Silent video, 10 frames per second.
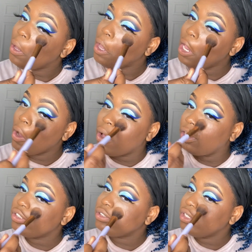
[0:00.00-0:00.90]
And
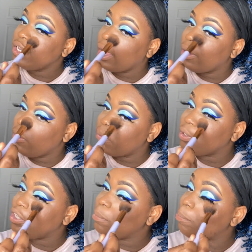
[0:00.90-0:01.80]
honestly, I don't
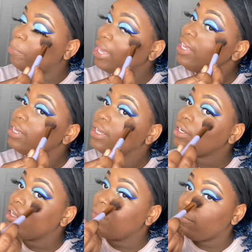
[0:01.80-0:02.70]
really bake
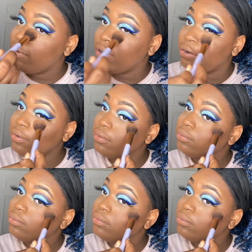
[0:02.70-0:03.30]
anymore